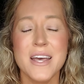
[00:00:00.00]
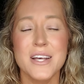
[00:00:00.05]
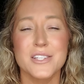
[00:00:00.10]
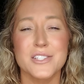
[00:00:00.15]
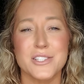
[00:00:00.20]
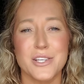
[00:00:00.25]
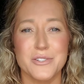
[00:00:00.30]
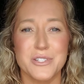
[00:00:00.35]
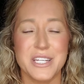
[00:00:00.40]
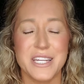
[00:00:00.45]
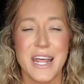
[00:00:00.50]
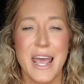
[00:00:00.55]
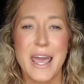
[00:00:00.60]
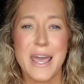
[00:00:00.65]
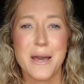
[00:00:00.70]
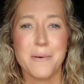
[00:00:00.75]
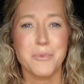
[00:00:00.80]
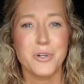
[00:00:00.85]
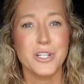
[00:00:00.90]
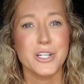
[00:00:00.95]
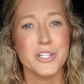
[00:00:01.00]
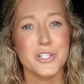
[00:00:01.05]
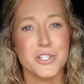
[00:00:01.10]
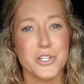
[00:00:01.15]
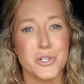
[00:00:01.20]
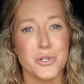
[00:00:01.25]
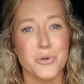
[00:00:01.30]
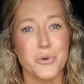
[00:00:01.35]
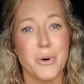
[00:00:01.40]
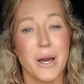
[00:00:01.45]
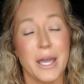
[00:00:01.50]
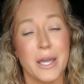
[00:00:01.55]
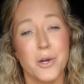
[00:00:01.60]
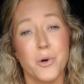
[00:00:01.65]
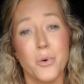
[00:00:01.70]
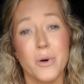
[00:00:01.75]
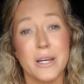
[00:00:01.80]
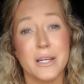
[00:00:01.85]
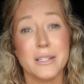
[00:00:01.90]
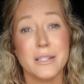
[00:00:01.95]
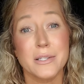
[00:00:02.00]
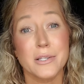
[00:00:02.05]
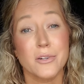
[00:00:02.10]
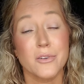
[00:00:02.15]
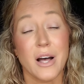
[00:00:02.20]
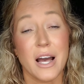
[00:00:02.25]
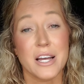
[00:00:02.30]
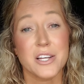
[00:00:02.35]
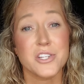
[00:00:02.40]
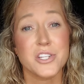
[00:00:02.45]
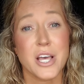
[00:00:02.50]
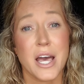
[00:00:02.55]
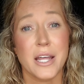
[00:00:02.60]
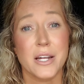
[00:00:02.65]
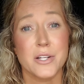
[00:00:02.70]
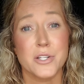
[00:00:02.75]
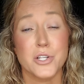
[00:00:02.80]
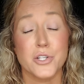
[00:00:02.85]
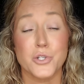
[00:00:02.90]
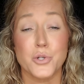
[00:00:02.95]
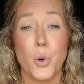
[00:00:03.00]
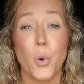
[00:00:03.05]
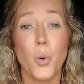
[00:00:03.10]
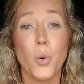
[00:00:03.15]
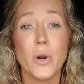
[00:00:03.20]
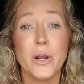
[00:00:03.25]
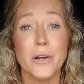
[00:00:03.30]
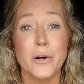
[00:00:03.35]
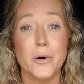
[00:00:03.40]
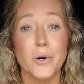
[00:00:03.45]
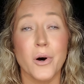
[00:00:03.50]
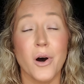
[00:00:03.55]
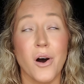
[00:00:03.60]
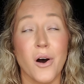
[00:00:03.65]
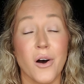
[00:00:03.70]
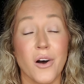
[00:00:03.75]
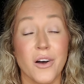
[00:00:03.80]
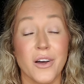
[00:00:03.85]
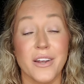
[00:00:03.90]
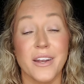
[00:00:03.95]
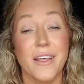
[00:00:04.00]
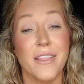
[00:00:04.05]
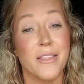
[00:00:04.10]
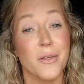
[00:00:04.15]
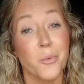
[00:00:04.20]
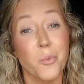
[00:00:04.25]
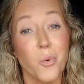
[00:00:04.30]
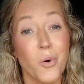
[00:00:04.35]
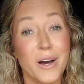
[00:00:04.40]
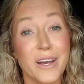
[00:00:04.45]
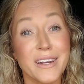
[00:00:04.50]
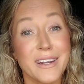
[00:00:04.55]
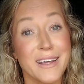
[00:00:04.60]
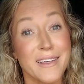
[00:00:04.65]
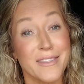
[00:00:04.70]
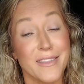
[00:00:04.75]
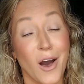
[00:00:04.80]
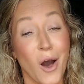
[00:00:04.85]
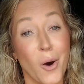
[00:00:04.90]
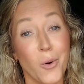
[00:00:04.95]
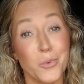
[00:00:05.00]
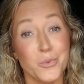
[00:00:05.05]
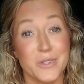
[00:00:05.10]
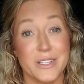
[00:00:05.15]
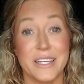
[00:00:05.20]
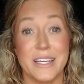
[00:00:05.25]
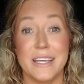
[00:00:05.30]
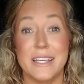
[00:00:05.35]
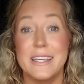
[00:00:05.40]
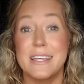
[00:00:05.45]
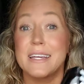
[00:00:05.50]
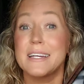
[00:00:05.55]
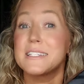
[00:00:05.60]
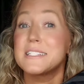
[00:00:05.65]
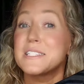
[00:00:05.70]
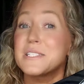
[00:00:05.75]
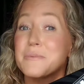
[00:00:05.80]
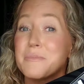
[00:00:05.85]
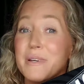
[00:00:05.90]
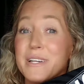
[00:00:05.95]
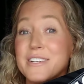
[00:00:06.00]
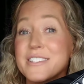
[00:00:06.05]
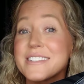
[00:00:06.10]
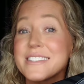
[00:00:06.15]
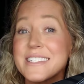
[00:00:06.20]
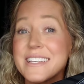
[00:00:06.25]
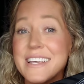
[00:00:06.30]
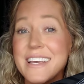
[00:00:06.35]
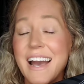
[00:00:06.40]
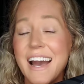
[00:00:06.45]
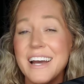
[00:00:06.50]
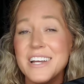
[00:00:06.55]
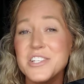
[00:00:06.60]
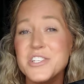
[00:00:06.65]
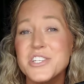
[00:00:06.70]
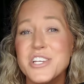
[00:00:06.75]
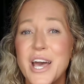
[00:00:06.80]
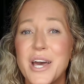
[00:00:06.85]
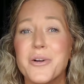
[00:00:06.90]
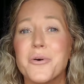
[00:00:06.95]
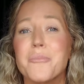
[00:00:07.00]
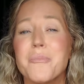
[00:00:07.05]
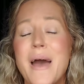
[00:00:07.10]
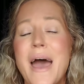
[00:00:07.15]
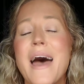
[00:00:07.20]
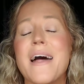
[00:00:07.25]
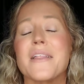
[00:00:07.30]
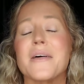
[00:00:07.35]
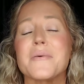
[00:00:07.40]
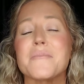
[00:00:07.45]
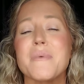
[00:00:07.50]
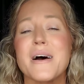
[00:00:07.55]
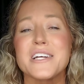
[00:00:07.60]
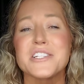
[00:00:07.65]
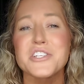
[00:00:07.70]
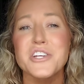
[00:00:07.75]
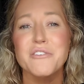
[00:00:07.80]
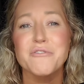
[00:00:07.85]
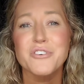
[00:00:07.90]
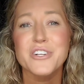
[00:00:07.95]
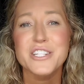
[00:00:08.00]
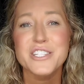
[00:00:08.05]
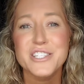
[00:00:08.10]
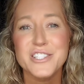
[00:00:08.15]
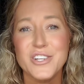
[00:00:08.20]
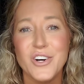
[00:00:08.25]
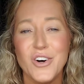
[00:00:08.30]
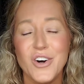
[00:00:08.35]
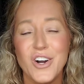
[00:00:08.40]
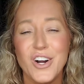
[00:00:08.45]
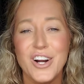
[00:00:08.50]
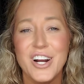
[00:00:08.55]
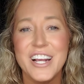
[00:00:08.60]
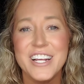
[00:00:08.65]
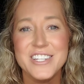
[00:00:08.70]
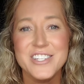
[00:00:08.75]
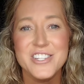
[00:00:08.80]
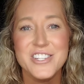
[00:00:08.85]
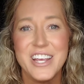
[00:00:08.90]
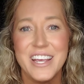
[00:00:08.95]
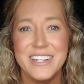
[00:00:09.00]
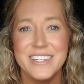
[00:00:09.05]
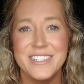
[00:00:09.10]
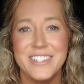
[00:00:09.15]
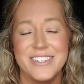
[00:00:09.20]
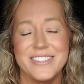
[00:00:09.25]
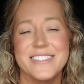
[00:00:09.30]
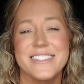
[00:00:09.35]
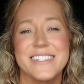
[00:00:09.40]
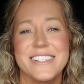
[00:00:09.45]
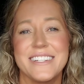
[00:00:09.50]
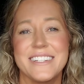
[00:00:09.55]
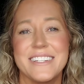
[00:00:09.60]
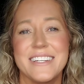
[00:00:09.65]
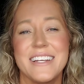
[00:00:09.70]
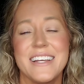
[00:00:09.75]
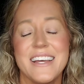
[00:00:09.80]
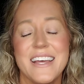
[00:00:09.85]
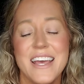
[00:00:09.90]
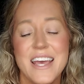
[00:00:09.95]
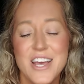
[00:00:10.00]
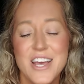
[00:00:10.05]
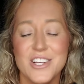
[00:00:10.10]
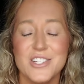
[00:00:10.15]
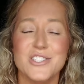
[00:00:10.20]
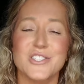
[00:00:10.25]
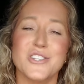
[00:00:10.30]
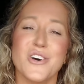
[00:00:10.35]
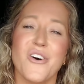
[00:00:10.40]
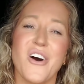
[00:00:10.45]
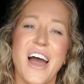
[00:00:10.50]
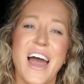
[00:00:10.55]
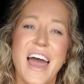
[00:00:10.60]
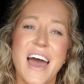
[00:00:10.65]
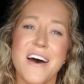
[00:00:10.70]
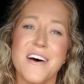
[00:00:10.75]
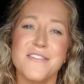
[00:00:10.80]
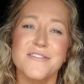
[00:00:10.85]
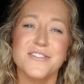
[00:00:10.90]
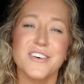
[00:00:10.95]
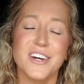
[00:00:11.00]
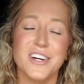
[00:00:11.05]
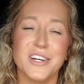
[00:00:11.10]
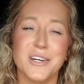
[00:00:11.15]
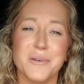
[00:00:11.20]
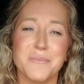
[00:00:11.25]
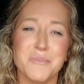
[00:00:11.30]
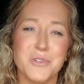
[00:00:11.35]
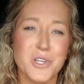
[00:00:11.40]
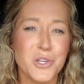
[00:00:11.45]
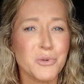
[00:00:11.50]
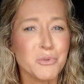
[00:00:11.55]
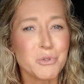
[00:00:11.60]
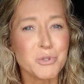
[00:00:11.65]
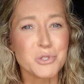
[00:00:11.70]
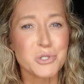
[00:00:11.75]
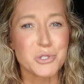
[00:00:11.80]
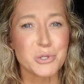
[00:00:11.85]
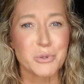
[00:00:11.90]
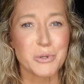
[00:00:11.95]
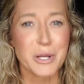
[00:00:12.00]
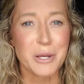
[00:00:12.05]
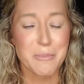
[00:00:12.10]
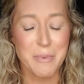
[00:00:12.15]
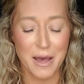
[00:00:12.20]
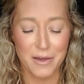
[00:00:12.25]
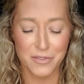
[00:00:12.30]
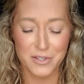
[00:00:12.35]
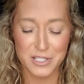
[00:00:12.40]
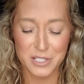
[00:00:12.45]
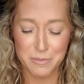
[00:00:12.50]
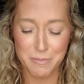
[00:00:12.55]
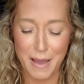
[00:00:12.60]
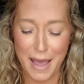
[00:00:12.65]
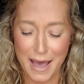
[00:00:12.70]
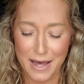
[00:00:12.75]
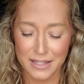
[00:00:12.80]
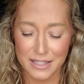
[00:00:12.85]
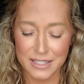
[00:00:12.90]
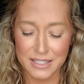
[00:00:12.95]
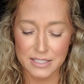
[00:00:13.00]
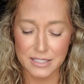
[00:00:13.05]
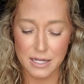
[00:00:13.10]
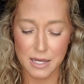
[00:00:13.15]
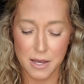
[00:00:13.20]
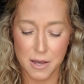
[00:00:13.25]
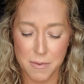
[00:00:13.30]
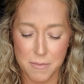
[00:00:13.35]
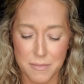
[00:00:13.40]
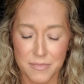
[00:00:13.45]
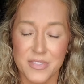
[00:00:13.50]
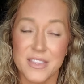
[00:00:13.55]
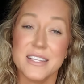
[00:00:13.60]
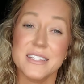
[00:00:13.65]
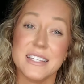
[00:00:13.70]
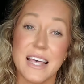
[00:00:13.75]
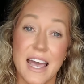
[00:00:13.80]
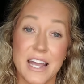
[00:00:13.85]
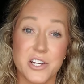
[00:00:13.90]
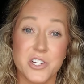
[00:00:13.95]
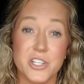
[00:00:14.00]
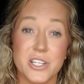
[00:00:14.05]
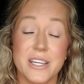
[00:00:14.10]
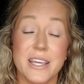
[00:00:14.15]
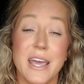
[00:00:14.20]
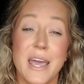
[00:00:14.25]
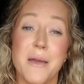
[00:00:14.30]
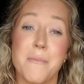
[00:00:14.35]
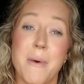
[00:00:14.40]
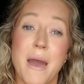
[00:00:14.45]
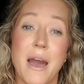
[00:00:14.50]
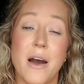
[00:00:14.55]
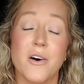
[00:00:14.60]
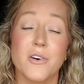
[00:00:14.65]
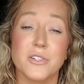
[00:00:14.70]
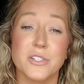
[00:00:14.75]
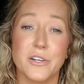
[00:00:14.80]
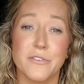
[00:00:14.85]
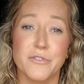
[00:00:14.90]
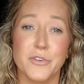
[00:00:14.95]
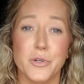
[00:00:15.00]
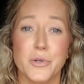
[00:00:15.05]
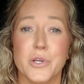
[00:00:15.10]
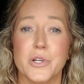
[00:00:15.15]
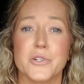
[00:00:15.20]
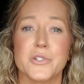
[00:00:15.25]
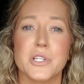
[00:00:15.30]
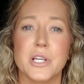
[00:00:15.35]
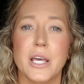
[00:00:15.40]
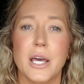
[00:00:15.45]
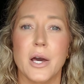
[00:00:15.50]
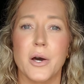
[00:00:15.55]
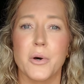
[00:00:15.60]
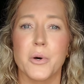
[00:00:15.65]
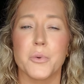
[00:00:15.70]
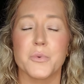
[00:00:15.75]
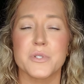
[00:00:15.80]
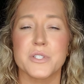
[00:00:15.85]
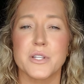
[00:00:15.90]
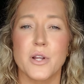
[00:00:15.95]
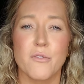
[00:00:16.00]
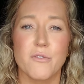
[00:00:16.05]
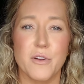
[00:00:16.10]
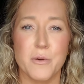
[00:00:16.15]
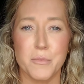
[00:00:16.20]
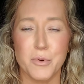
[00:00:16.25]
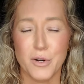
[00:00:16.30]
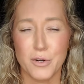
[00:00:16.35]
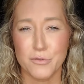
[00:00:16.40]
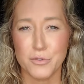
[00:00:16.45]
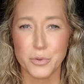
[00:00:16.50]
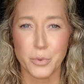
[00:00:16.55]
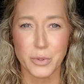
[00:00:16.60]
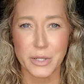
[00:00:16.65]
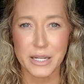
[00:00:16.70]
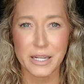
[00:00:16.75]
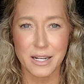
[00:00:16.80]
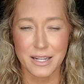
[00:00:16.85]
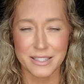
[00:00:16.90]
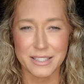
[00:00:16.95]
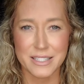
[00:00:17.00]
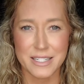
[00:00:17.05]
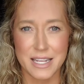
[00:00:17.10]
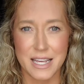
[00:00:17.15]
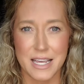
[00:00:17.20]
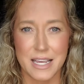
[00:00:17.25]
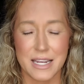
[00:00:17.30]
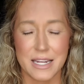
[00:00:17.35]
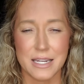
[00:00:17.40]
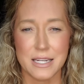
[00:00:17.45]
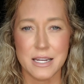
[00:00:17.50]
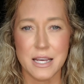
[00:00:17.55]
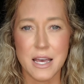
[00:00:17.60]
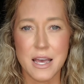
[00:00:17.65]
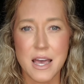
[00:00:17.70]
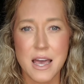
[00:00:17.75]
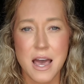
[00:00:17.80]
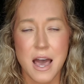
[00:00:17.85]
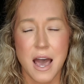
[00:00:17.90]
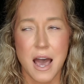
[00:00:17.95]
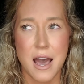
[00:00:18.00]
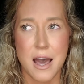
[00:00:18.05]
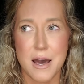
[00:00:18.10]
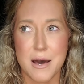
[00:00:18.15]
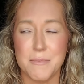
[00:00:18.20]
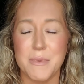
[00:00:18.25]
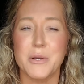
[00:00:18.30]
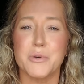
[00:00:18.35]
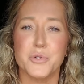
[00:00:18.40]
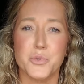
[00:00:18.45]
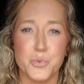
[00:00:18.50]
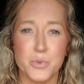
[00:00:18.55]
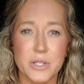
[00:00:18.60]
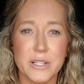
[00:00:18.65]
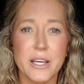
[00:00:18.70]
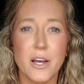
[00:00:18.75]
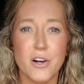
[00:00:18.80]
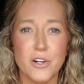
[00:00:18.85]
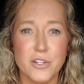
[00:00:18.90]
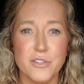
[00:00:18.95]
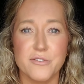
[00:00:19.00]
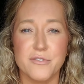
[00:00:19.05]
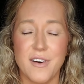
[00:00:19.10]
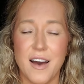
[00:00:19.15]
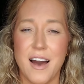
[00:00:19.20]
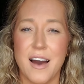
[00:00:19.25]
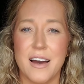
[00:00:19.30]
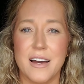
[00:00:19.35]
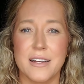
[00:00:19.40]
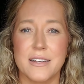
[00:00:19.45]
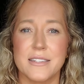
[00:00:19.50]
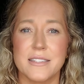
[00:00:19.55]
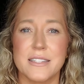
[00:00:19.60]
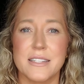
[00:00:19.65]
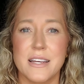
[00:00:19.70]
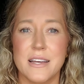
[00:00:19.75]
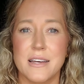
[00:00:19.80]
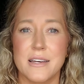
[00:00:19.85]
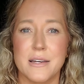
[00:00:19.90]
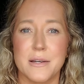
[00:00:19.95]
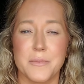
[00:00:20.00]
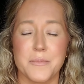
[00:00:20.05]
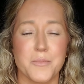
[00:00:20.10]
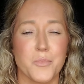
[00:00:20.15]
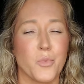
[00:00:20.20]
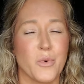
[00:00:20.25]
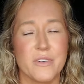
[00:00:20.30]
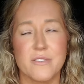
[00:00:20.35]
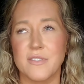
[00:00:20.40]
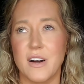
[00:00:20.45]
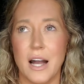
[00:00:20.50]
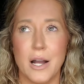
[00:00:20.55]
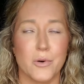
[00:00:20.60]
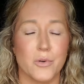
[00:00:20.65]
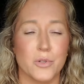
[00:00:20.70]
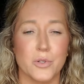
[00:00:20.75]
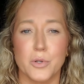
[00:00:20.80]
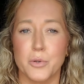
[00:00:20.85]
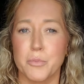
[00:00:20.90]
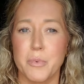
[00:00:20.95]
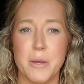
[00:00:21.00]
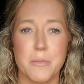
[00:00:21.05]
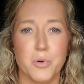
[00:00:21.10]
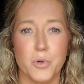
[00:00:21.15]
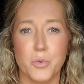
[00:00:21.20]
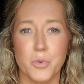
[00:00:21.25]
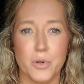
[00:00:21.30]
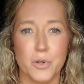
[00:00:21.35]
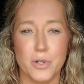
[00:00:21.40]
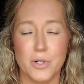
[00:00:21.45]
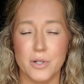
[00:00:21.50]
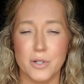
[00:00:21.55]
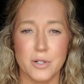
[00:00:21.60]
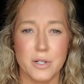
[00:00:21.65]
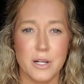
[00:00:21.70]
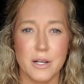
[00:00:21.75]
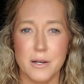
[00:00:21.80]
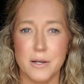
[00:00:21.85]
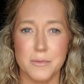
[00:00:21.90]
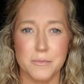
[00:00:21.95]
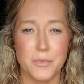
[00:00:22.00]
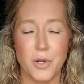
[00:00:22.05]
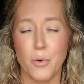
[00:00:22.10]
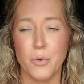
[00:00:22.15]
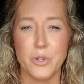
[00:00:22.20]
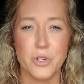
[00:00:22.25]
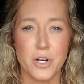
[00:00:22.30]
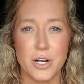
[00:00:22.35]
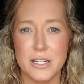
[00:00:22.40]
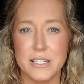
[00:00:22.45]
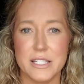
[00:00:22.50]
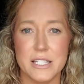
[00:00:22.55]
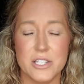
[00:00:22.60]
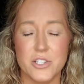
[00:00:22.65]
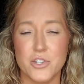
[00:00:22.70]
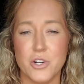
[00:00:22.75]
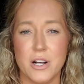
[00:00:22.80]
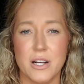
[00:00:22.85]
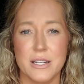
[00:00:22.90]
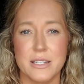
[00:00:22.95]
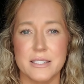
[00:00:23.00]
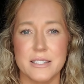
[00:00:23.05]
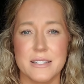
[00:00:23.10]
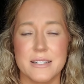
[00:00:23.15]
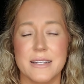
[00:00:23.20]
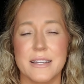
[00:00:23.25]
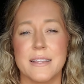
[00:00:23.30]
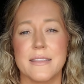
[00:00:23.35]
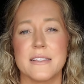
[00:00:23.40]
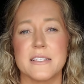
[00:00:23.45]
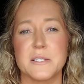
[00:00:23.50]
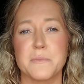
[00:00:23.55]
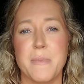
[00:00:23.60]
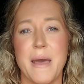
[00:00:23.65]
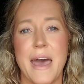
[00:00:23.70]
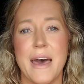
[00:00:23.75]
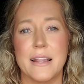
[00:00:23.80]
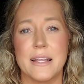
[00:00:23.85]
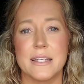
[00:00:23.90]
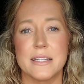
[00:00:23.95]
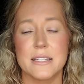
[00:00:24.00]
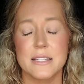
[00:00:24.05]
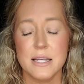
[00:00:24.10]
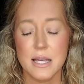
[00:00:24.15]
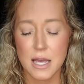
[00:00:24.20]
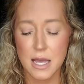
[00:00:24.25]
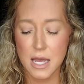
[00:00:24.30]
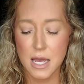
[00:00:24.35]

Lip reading: So today I'm going to do a quick little eyeshadow tutorial on the one and the only Conspiracy Eyeshadow Palette by Jeffree Star and Shane Dawson. So I have a cute little story about this palette. This actually came out a few years ago. It was November of 2019. It was really hard to find and went viral. People were going crazy trying to get this palette.